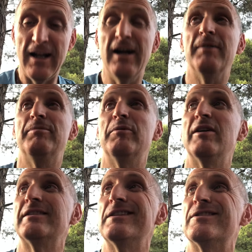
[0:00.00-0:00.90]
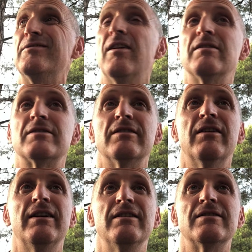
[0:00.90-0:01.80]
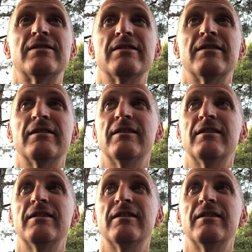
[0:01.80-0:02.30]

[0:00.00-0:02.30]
Uh, but what I did do last night is,